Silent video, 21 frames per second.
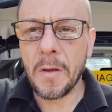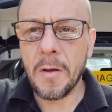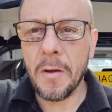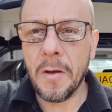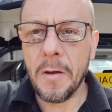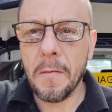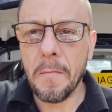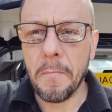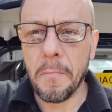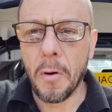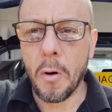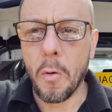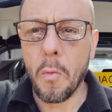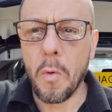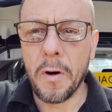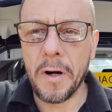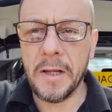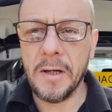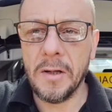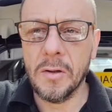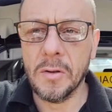um, but
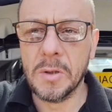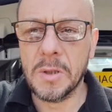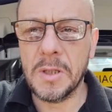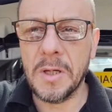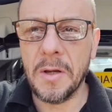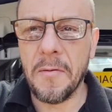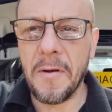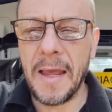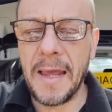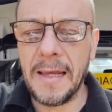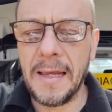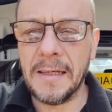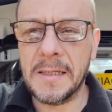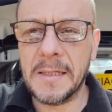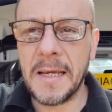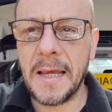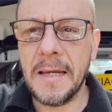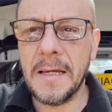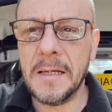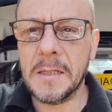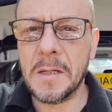what it does do it
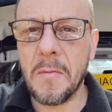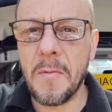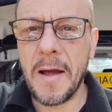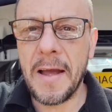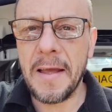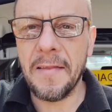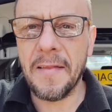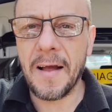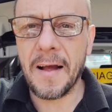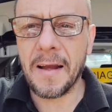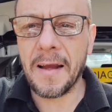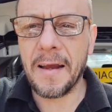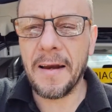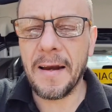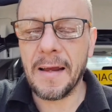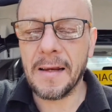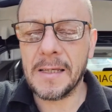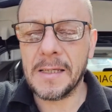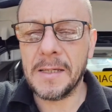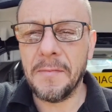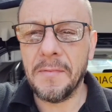takes away that
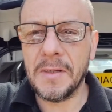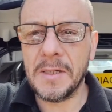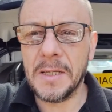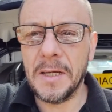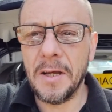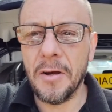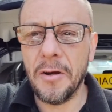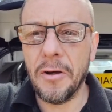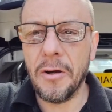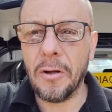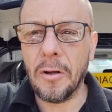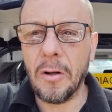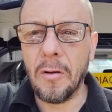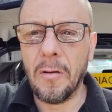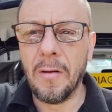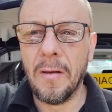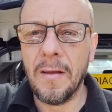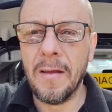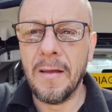connectivity hurdle